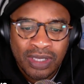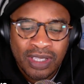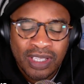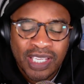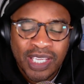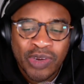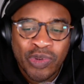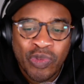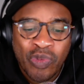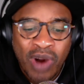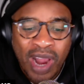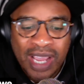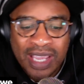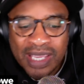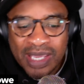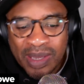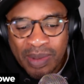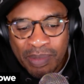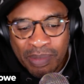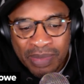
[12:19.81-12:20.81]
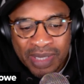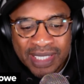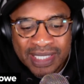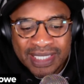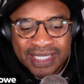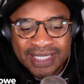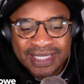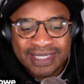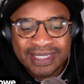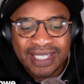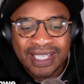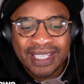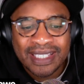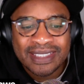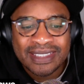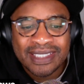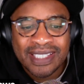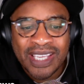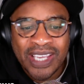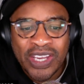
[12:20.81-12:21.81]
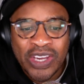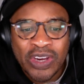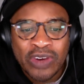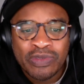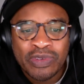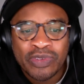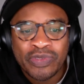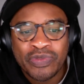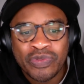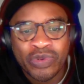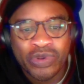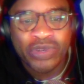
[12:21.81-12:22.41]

and Rocket Money takes care of it for